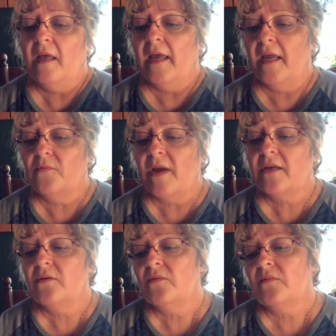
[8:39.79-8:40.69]
A
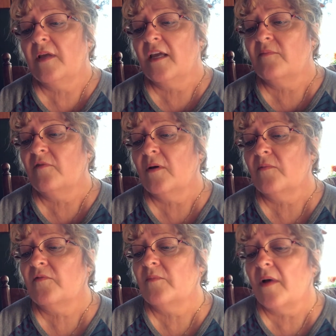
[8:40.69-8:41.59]
raccoon came
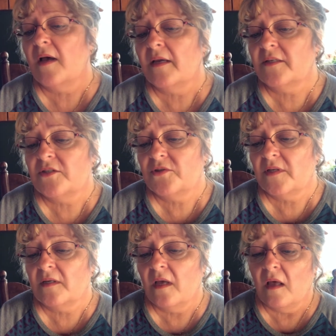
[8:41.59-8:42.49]
from behind a
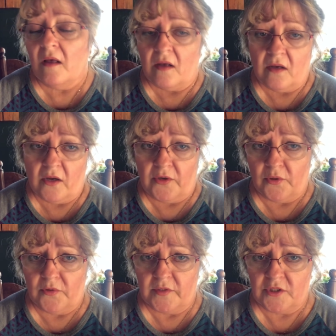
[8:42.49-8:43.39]
tree. "I
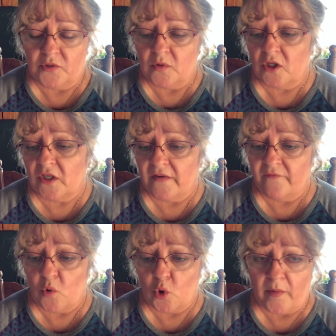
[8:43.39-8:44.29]
heard that you were looking
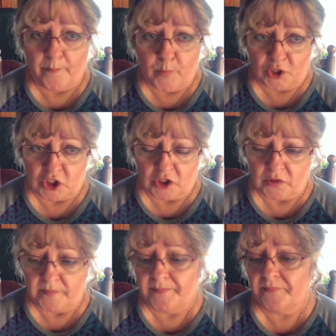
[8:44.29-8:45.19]
for a
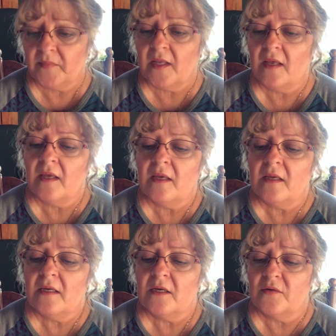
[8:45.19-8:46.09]
button.
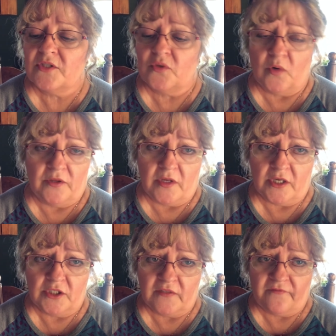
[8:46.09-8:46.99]
Here is the one that I
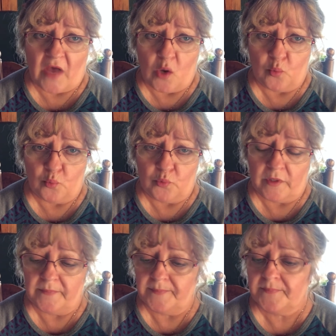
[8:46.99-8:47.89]
just found."
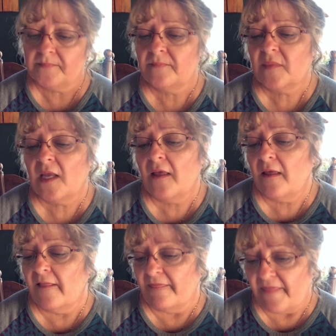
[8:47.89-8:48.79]

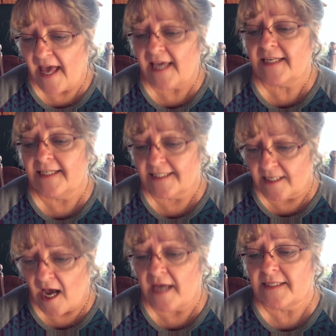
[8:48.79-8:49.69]
"That is
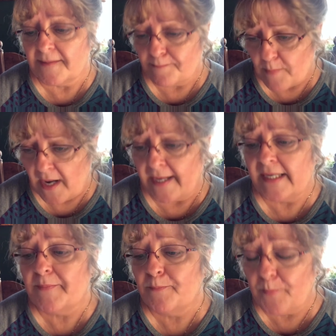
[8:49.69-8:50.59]
not
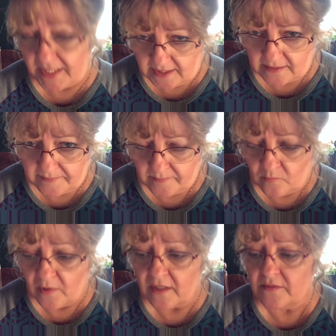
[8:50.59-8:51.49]
my button,"
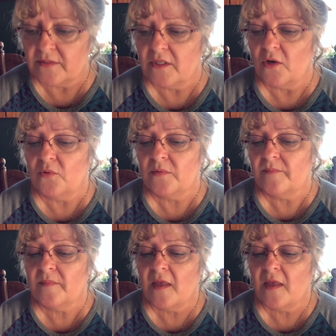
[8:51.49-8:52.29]
wailed Toad.